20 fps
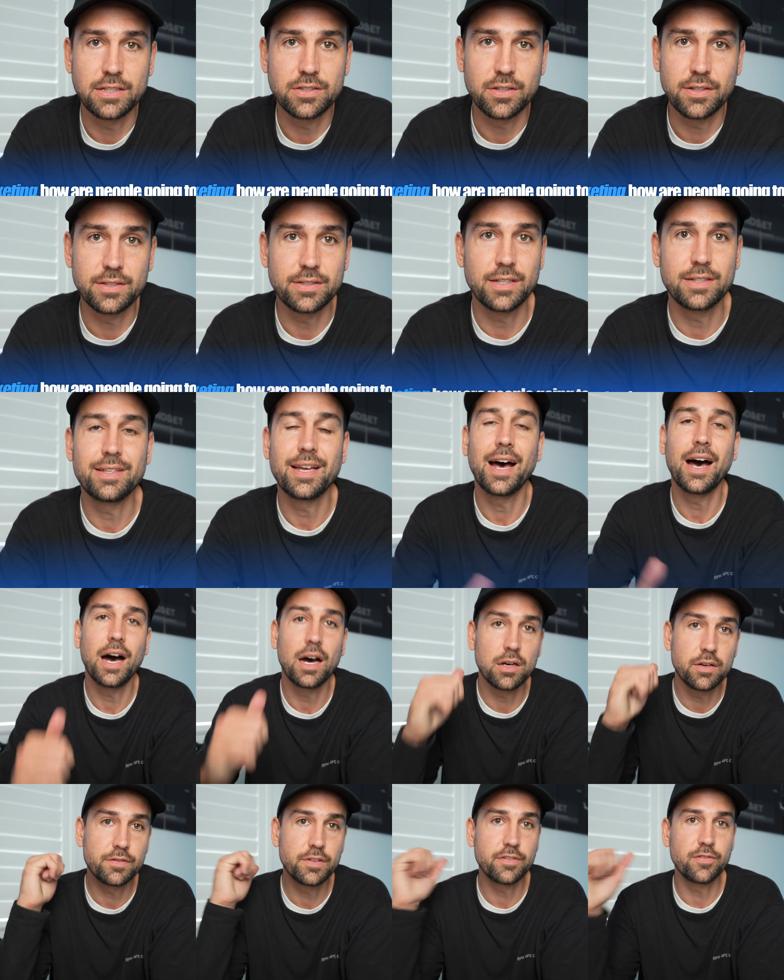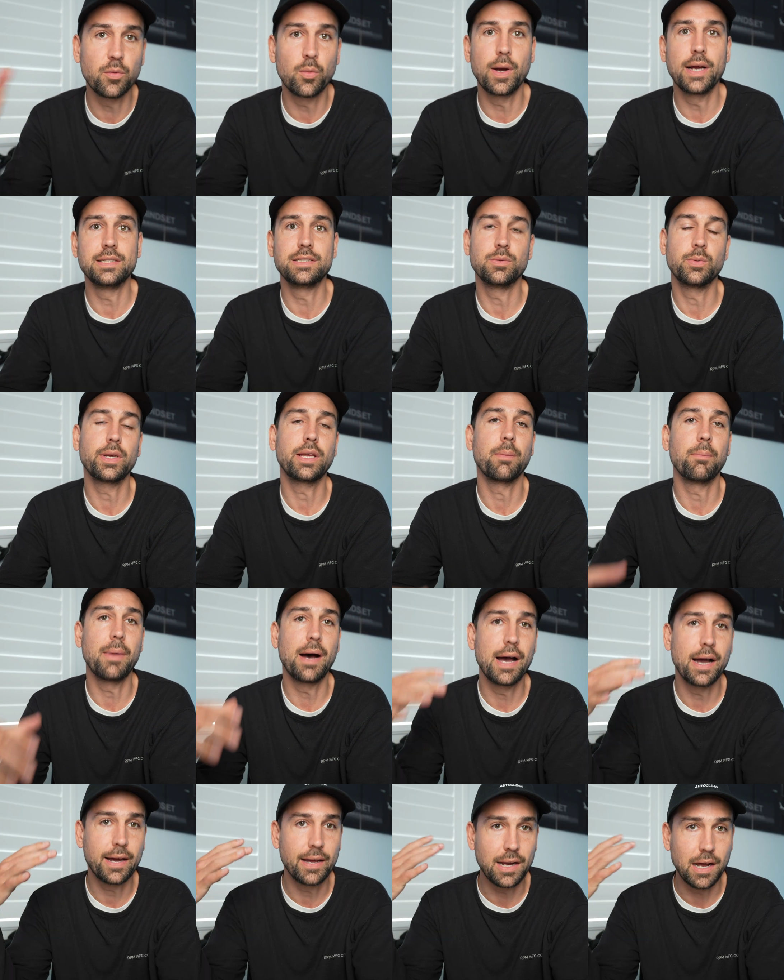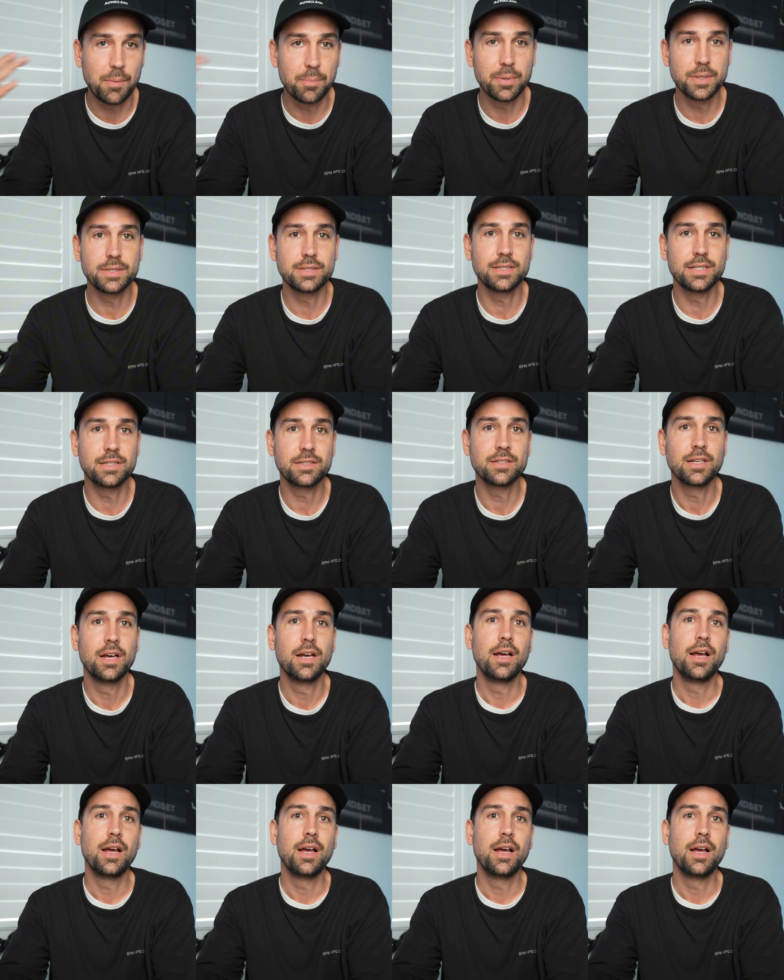So there's a ton of different ways that we can market our business,